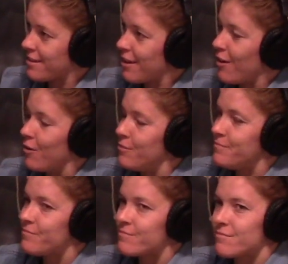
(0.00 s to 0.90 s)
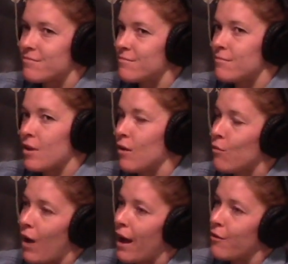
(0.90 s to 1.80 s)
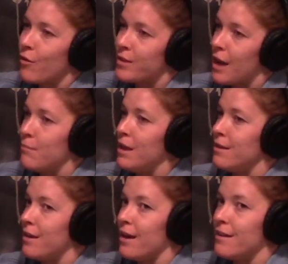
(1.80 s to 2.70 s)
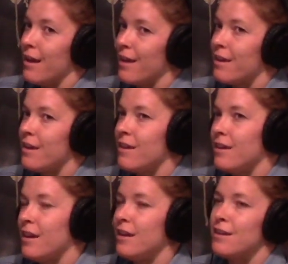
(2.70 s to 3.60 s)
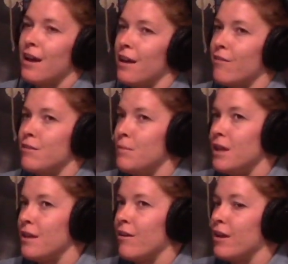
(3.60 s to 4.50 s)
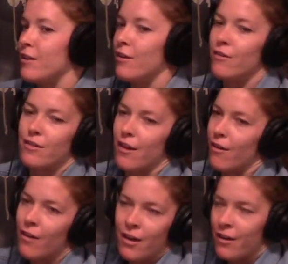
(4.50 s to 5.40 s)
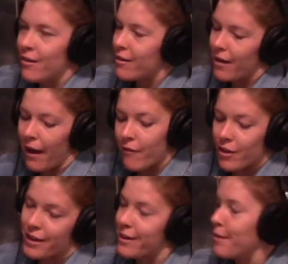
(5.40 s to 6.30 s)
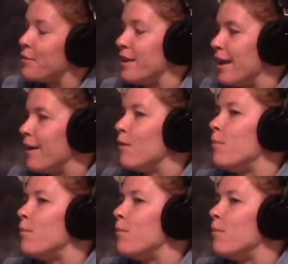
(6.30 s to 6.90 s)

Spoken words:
So I don't know what that means yet. Like he's getting out of the military soon, so everything's up in the air.